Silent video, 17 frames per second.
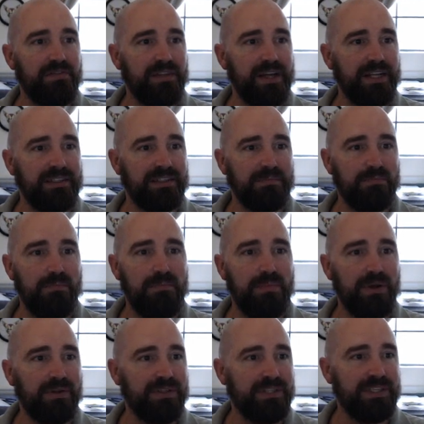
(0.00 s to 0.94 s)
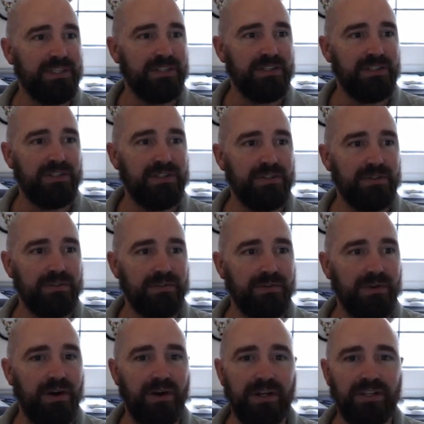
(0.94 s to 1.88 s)
that's built
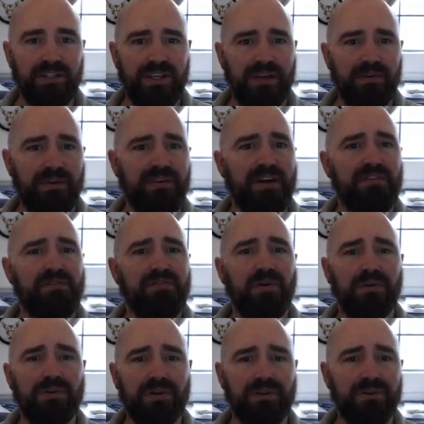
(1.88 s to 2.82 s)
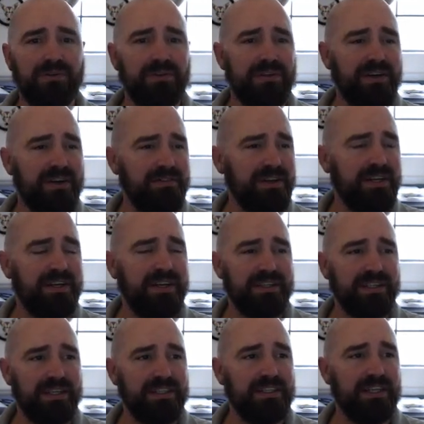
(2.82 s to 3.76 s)
into, all right, so yeah, we've got a folder, we have an
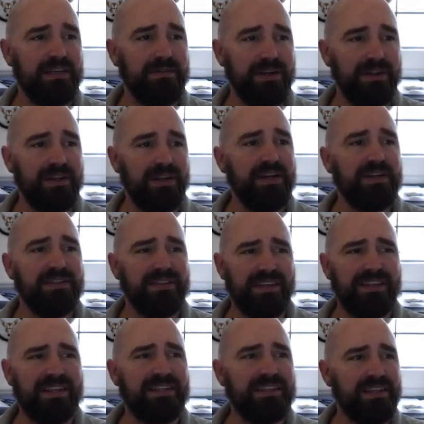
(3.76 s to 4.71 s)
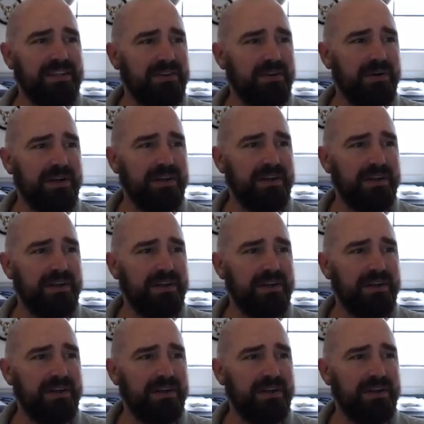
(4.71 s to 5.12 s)
index.html. So like that's how you create a